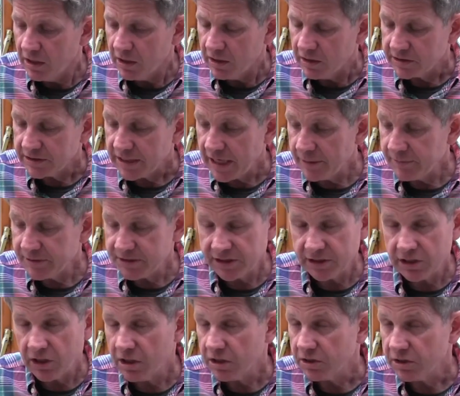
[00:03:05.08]
as amateur
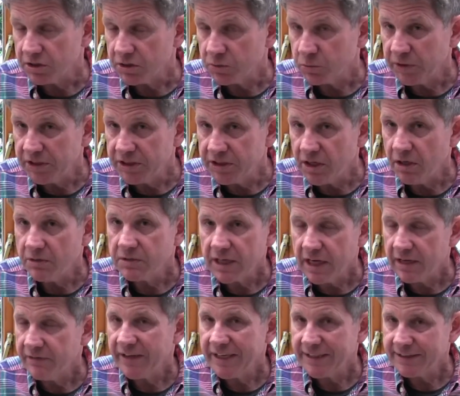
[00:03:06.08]
gardeners we don't
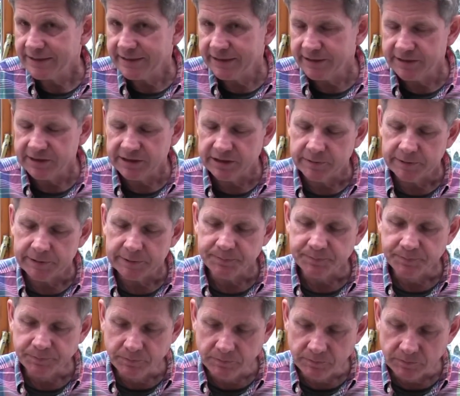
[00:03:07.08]
have access to it,
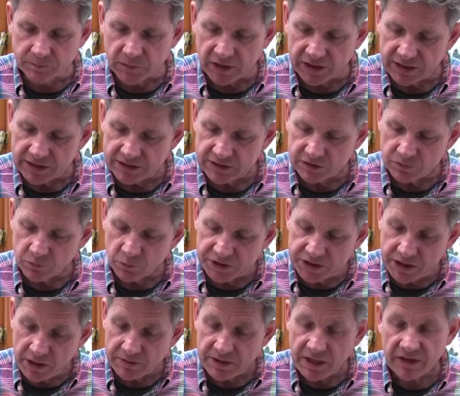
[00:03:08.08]
and we
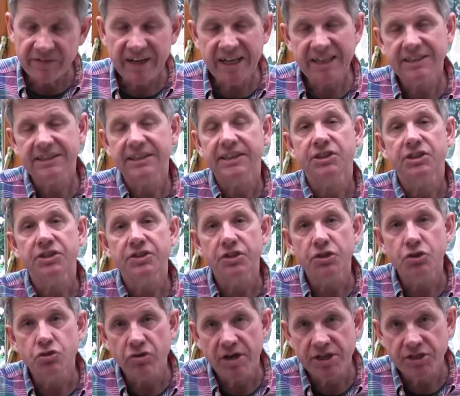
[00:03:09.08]
don't have access to
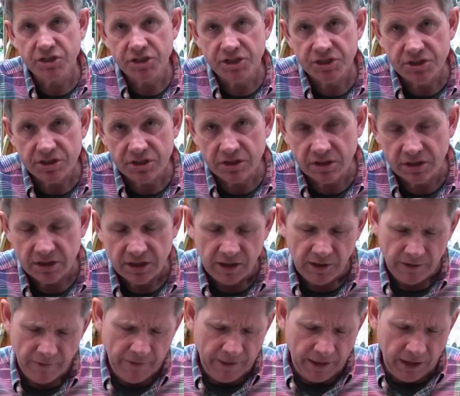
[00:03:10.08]
the drenches that
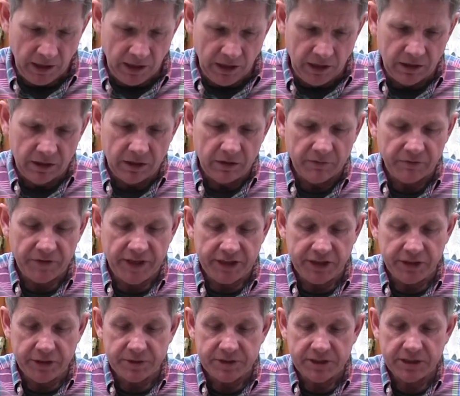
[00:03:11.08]
they
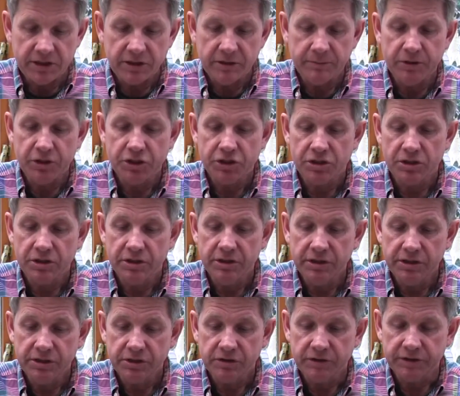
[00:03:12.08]
use in commercial
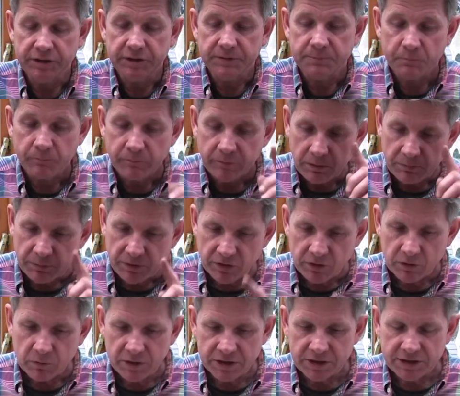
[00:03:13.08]
nurseries. But
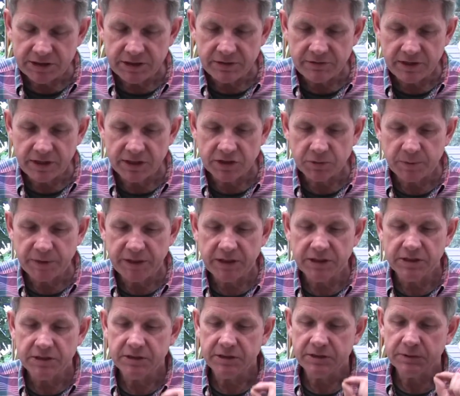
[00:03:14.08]
there are one or two things we
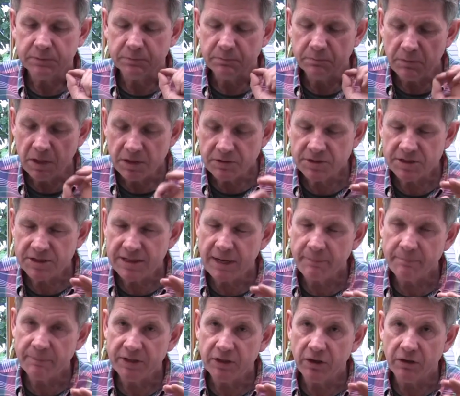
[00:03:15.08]
can do. Most
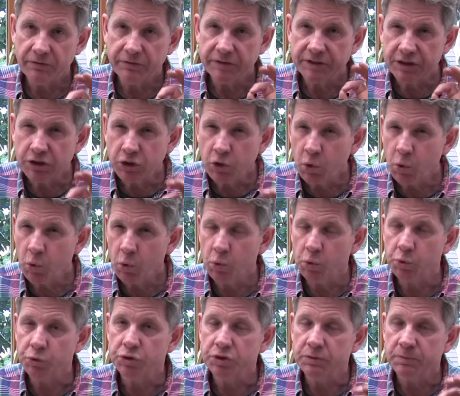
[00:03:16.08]
damping off is
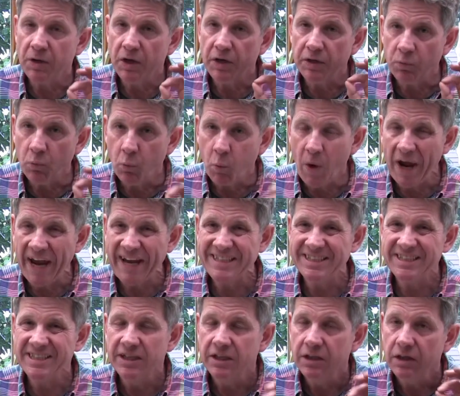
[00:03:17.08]
caused by
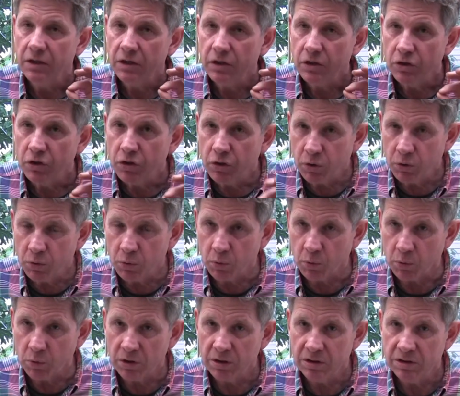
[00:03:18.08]
wet,
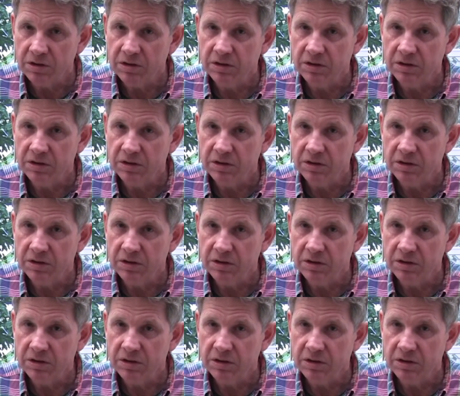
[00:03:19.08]
cool